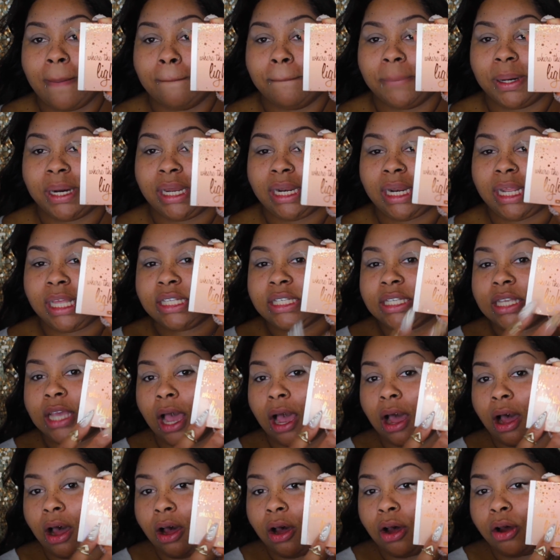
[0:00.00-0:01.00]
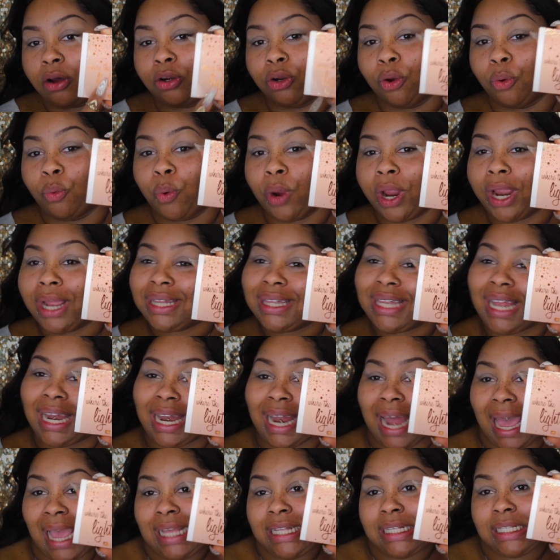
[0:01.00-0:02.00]
but it's called Where the
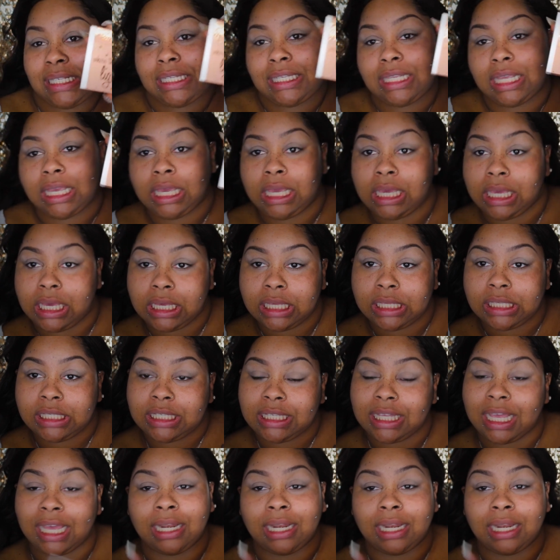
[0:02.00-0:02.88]
Light Is.